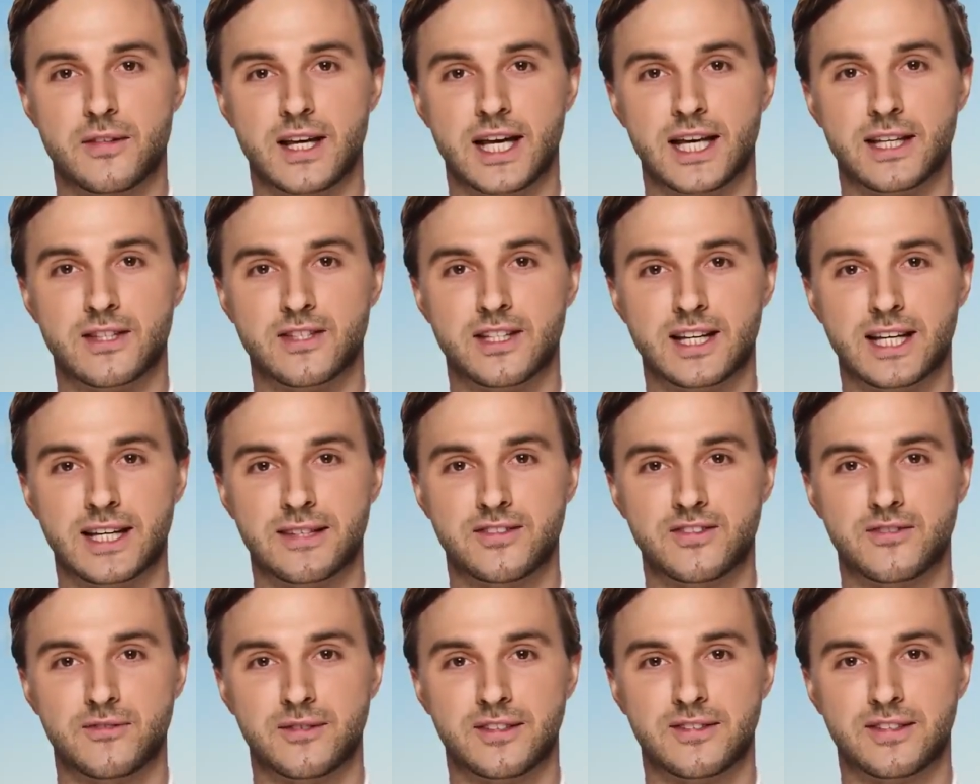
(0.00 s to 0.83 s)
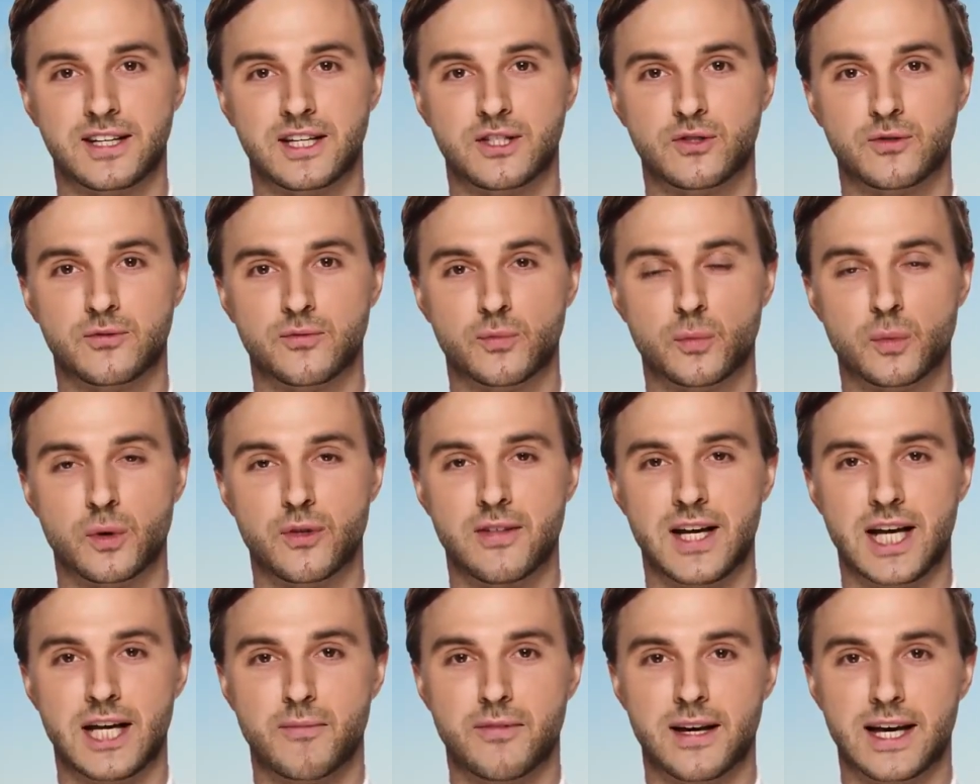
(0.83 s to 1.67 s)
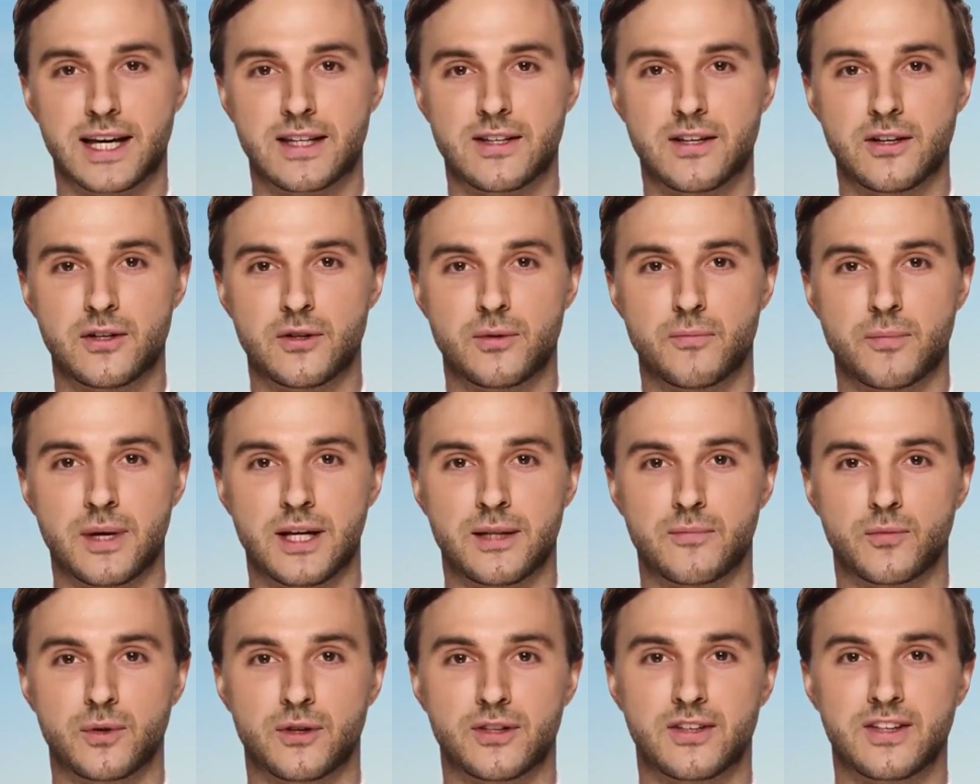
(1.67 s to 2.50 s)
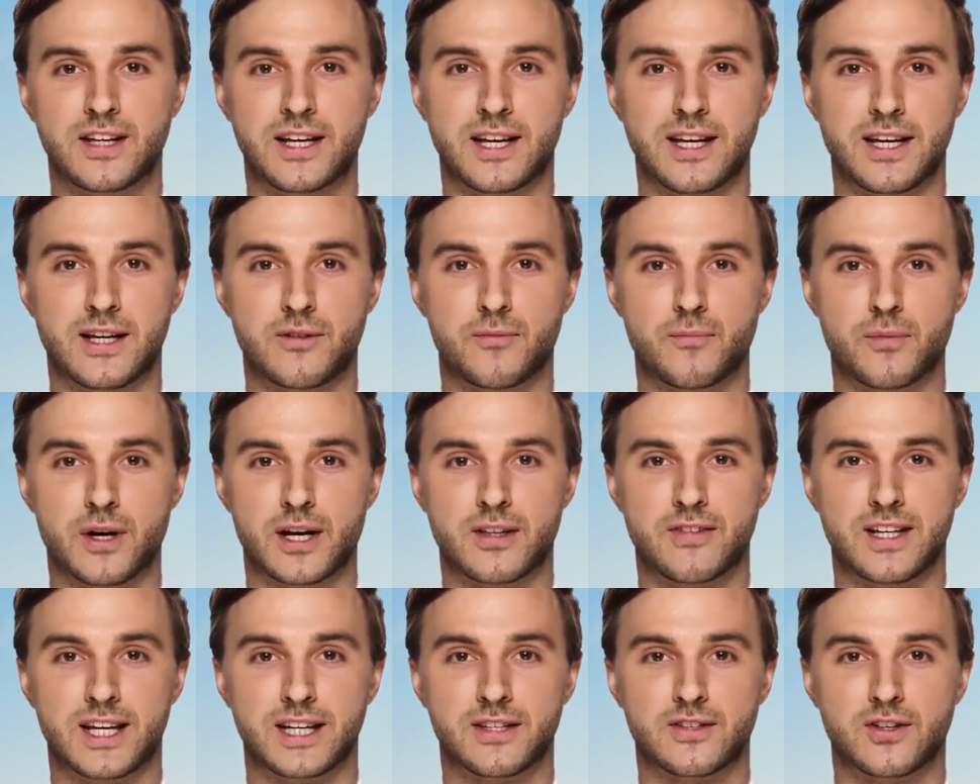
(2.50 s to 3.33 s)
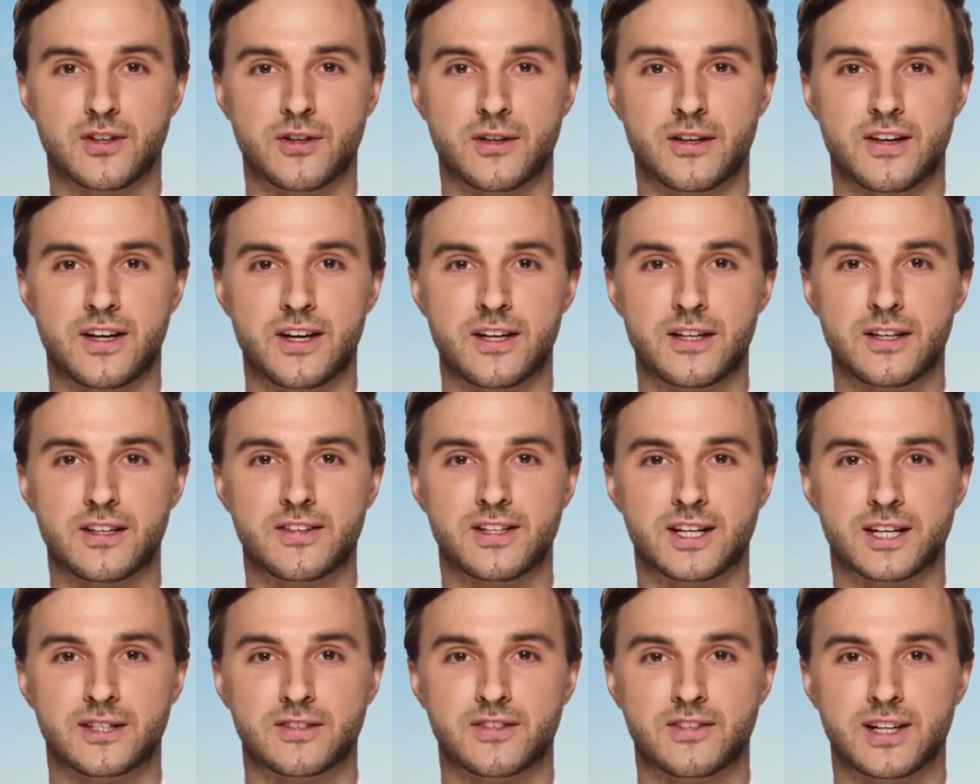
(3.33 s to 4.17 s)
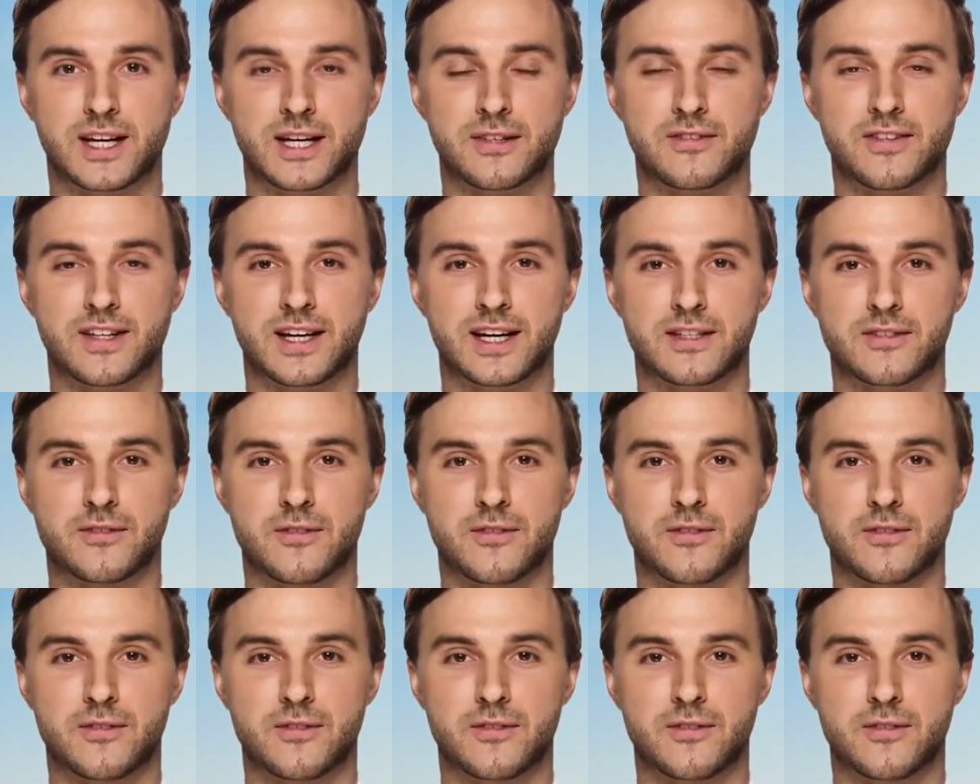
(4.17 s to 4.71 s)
In today's video, we're diving into the vibrant city of Los Angeles to discuss safety,